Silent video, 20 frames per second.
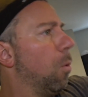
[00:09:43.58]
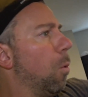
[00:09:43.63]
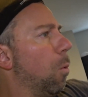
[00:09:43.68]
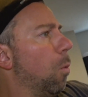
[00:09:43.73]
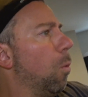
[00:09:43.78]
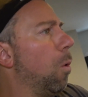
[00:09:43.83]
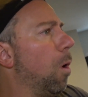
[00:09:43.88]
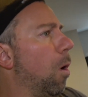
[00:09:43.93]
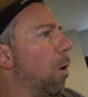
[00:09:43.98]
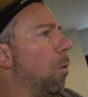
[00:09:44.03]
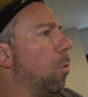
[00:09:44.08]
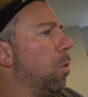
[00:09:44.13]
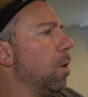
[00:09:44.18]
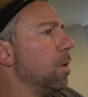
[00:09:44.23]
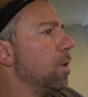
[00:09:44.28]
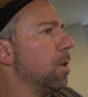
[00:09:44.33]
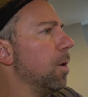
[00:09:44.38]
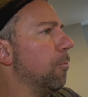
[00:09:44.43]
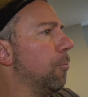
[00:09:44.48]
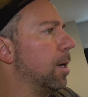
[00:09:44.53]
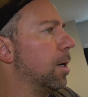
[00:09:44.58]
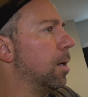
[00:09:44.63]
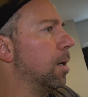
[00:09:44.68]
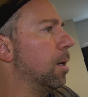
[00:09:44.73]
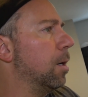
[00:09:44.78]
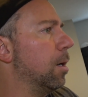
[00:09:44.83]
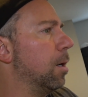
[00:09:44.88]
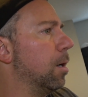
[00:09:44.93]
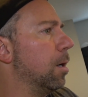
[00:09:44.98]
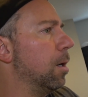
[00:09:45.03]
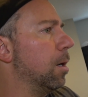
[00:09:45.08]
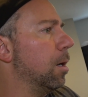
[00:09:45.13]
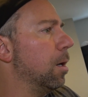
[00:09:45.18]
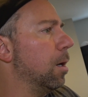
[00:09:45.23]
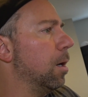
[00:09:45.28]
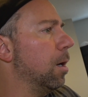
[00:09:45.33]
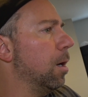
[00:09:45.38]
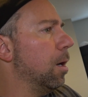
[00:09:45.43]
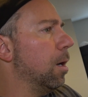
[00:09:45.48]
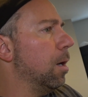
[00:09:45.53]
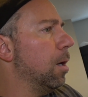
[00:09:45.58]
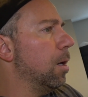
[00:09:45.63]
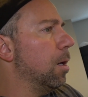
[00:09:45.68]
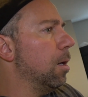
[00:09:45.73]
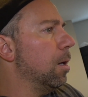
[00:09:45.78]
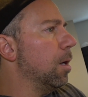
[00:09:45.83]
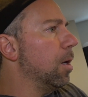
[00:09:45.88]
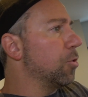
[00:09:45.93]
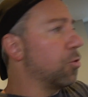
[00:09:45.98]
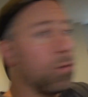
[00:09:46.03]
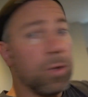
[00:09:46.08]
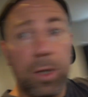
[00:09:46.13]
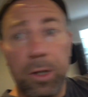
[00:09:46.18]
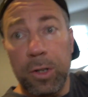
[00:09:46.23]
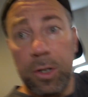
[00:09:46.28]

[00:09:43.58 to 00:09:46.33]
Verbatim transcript: Whoa, what the? It's literally